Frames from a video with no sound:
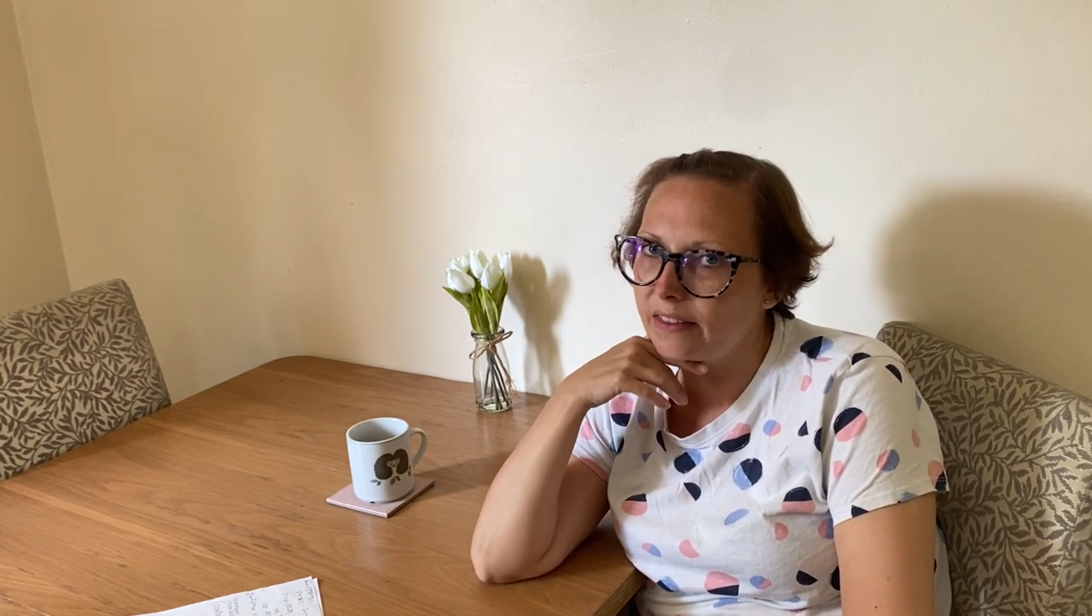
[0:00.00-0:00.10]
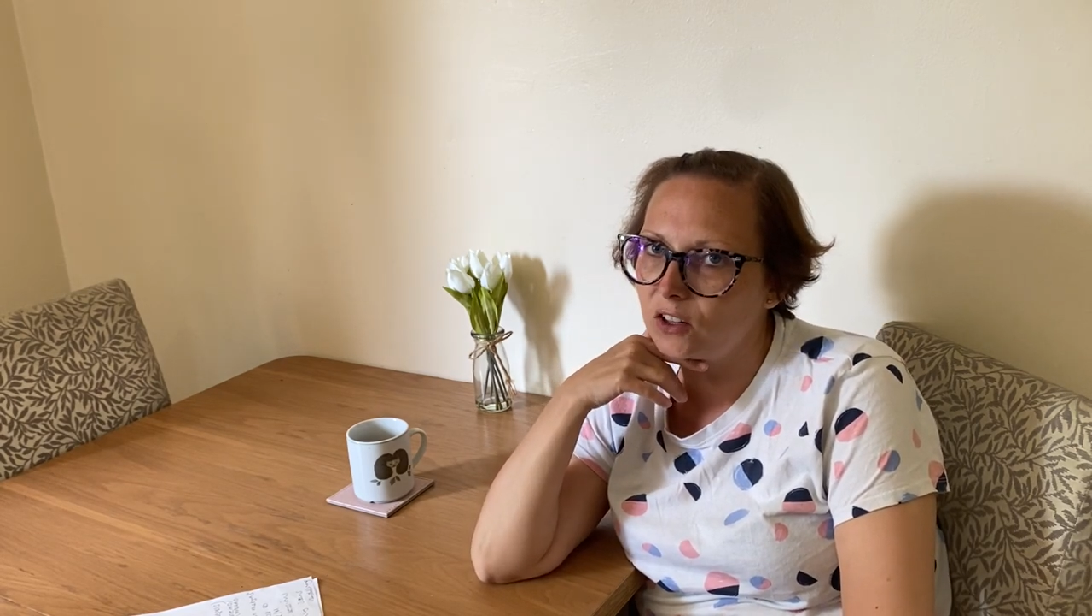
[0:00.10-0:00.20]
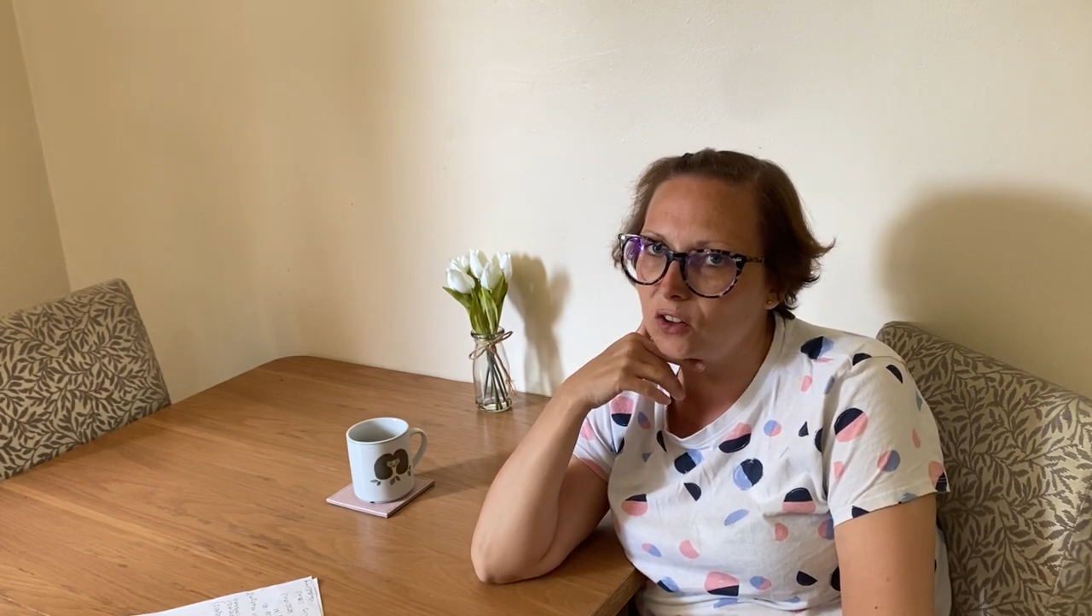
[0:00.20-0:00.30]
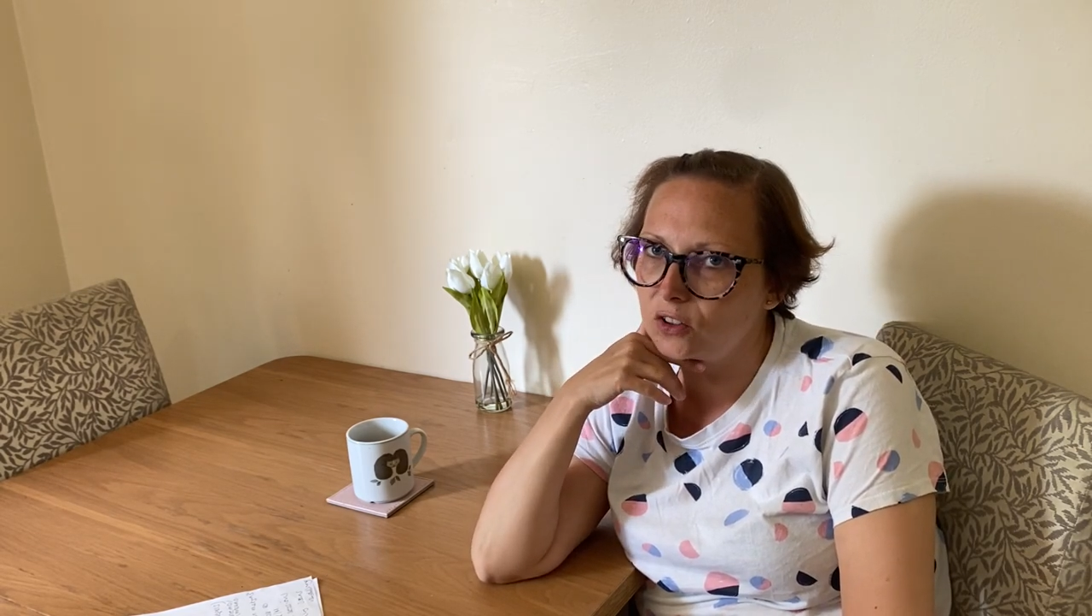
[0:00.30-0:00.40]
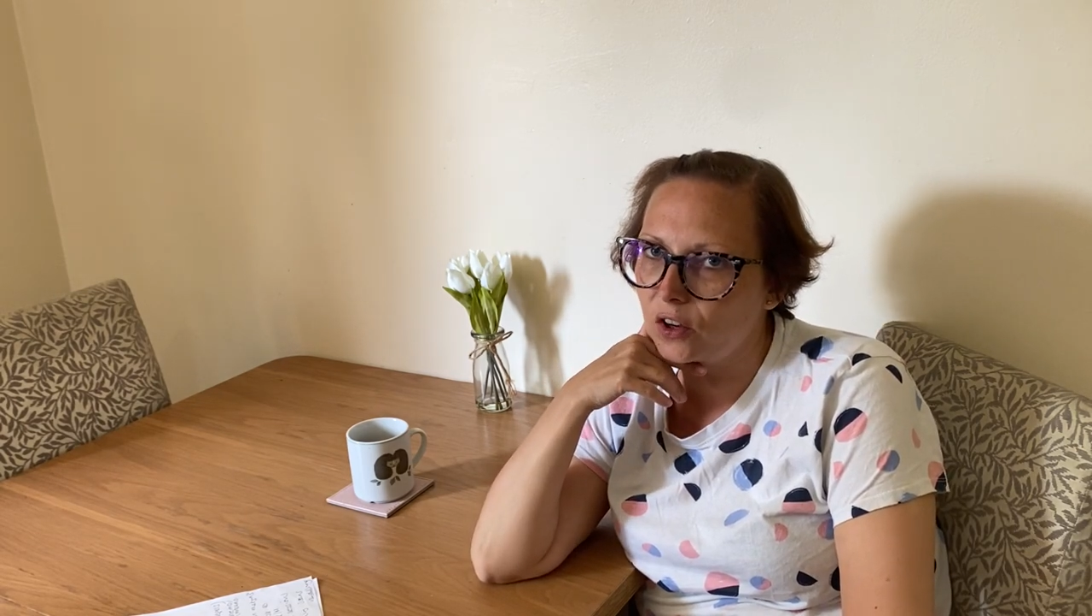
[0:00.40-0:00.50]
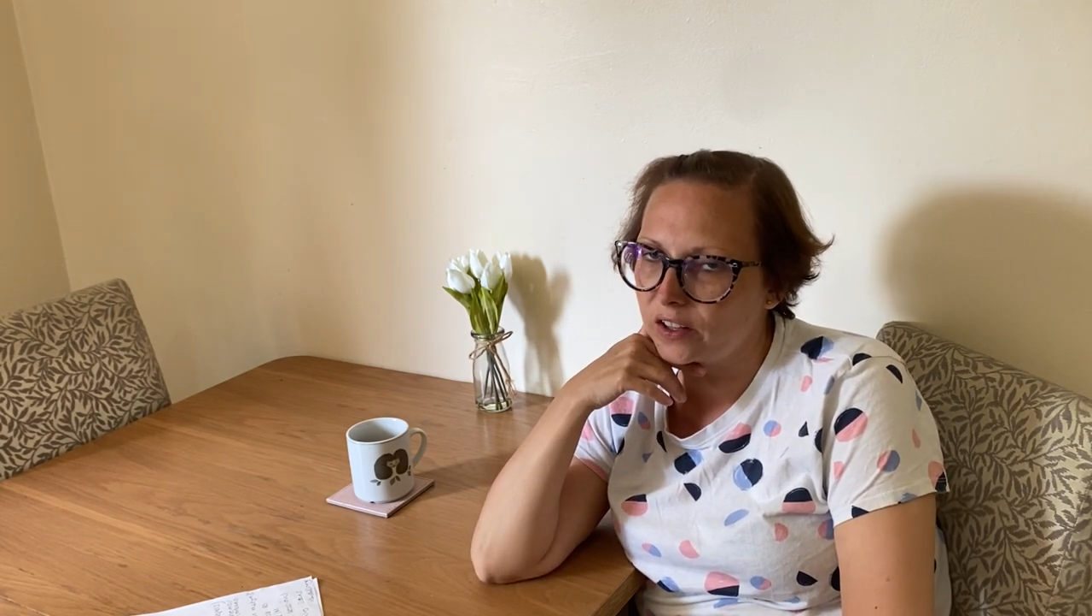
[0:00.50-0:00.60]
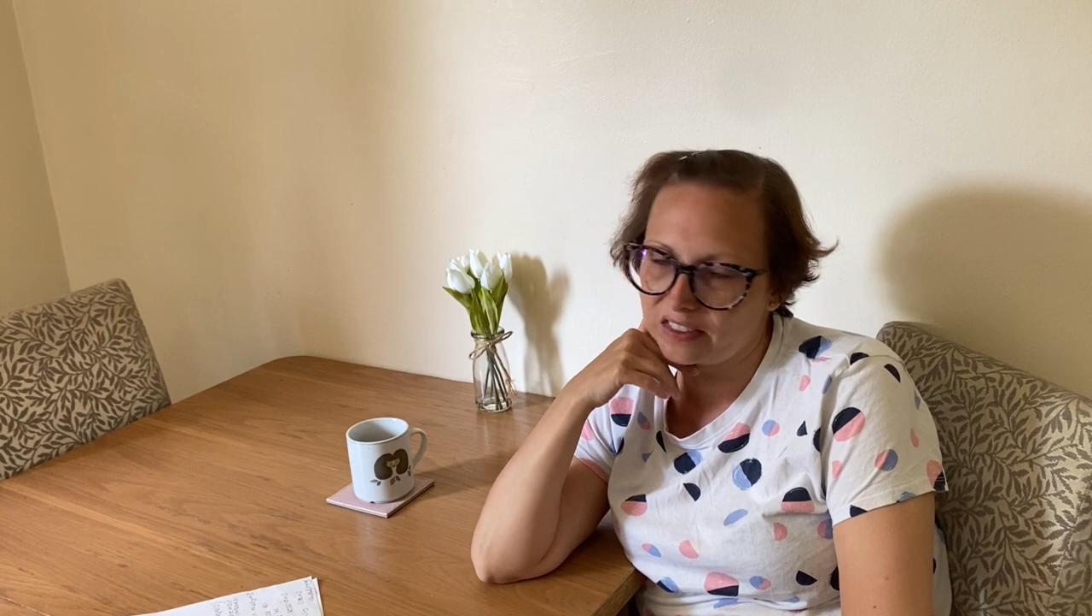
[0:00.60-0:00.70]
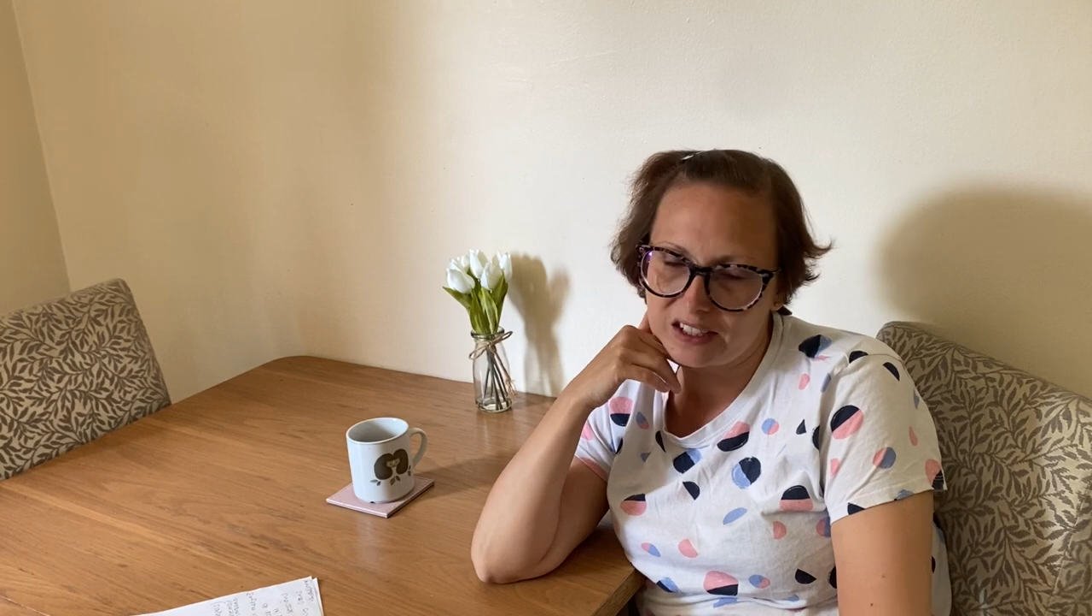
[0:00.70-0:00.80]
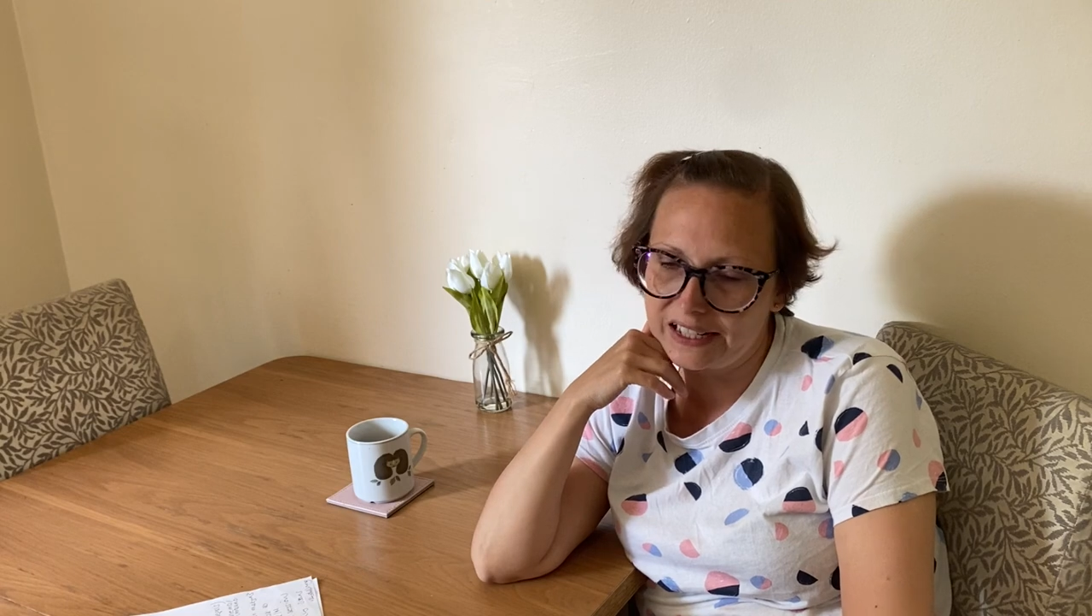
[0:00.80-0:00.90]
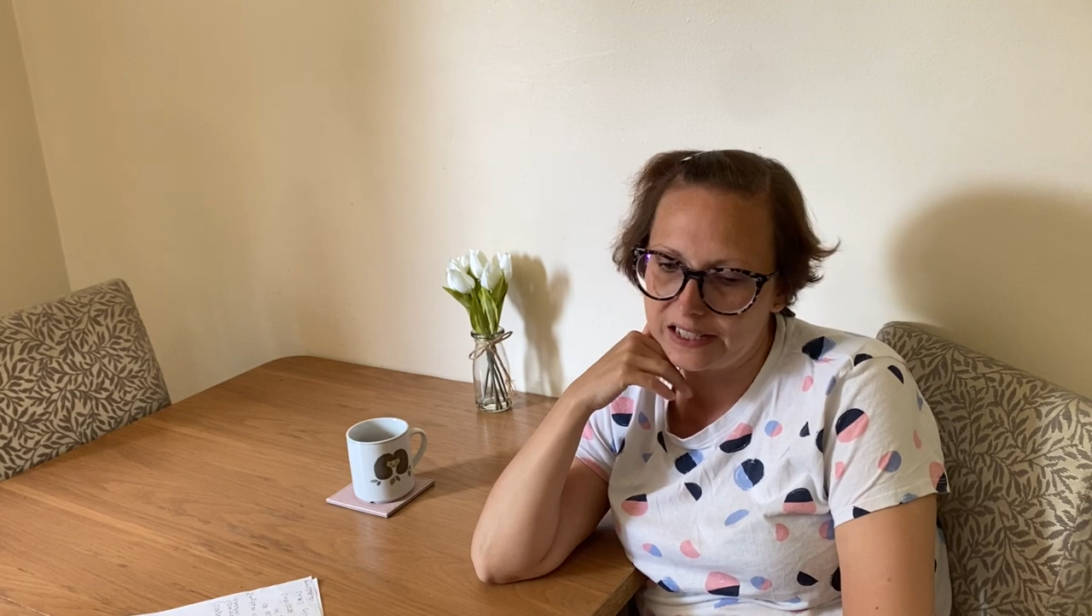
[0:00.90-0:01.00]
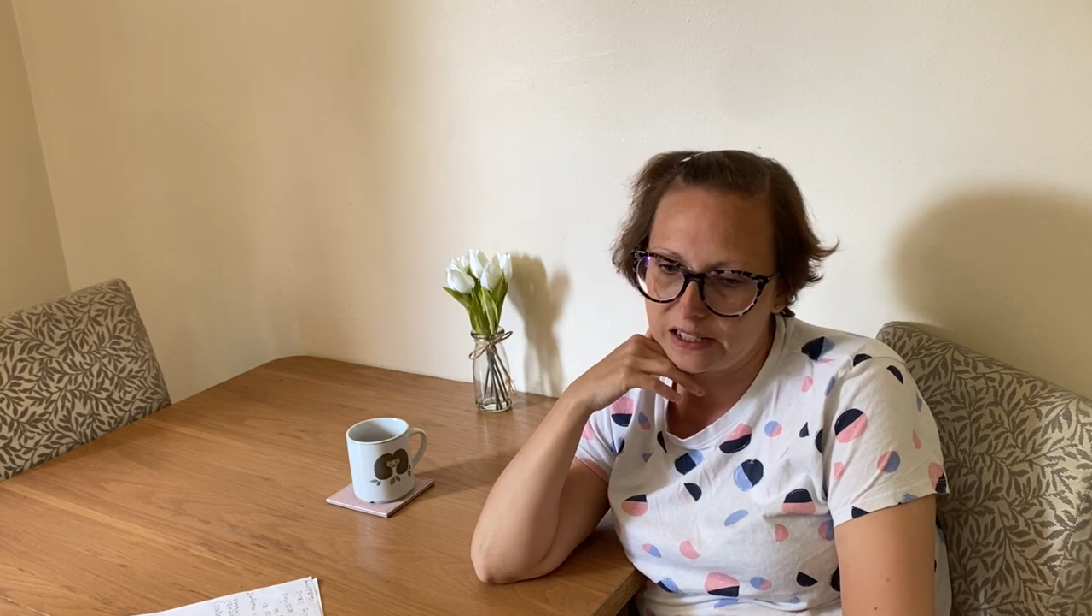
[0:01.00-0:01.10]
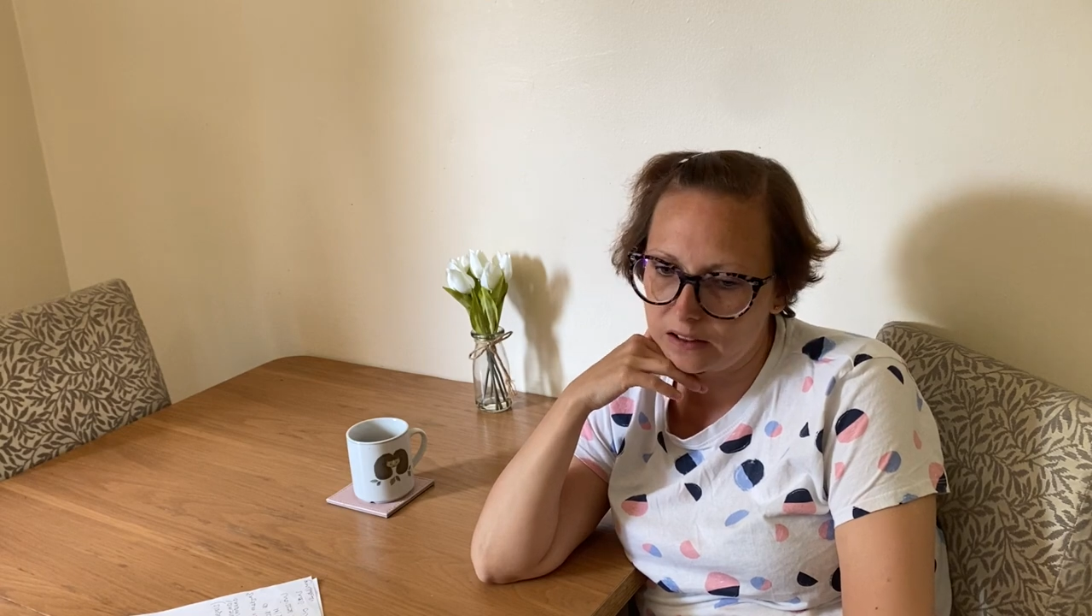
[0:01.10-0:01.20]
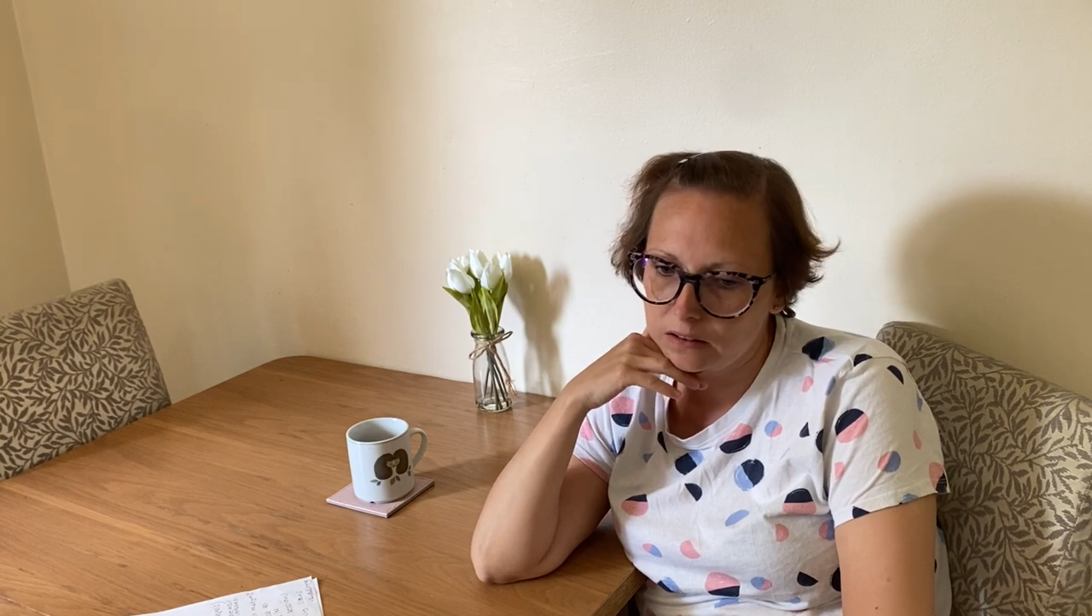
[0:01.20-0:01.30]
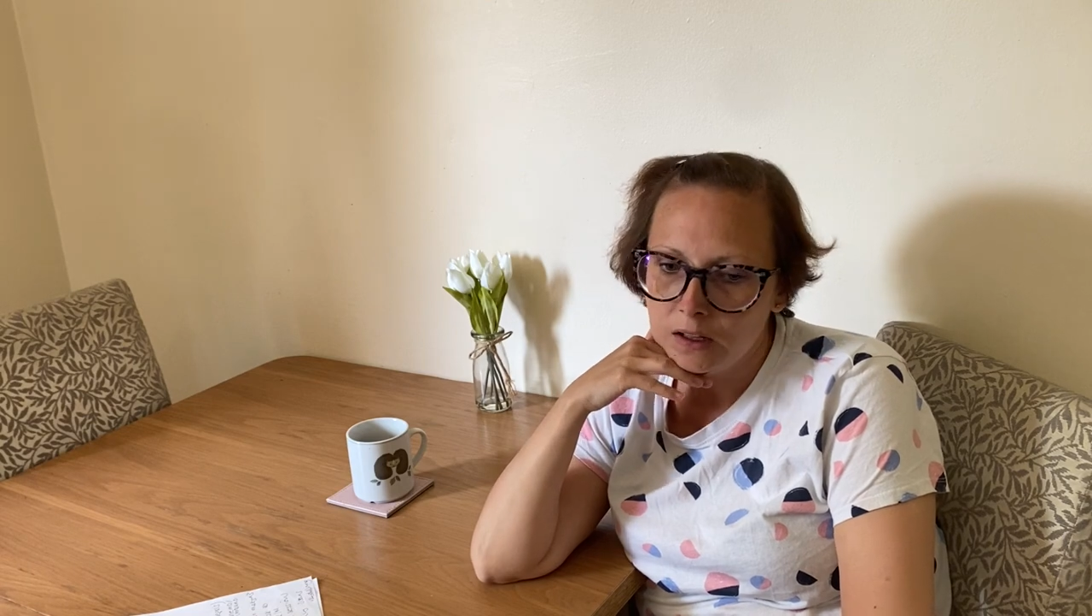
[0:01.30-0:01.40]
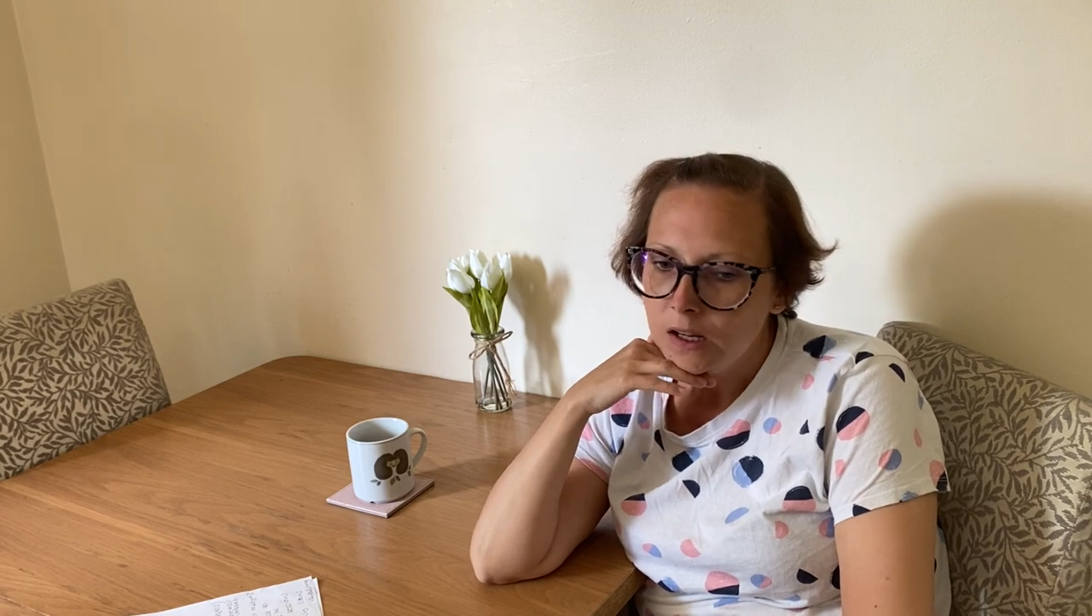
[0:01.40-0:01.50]
They are like the
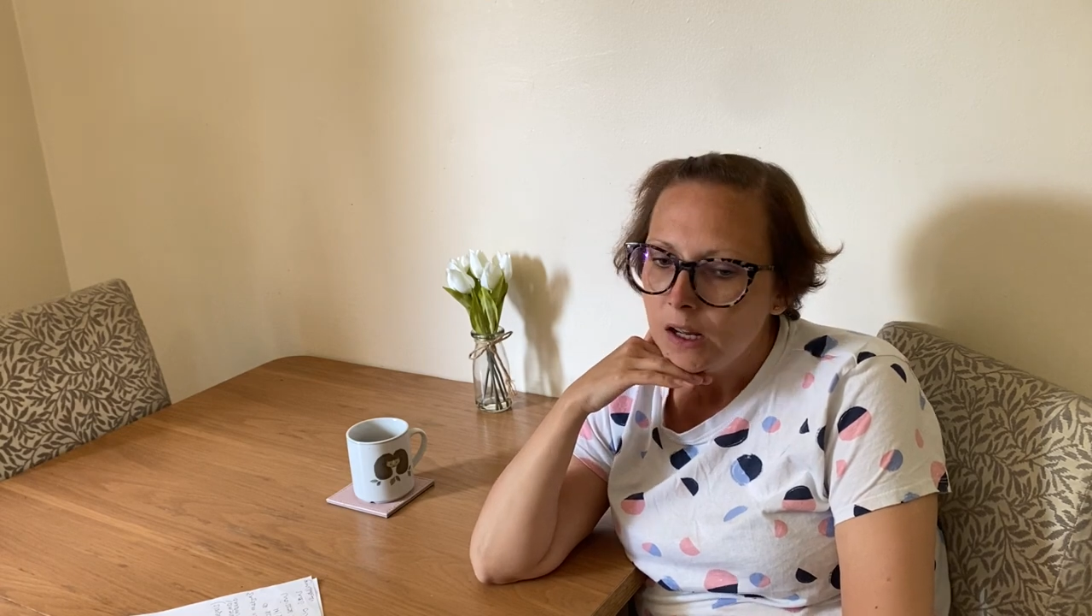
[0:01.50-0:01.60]
leading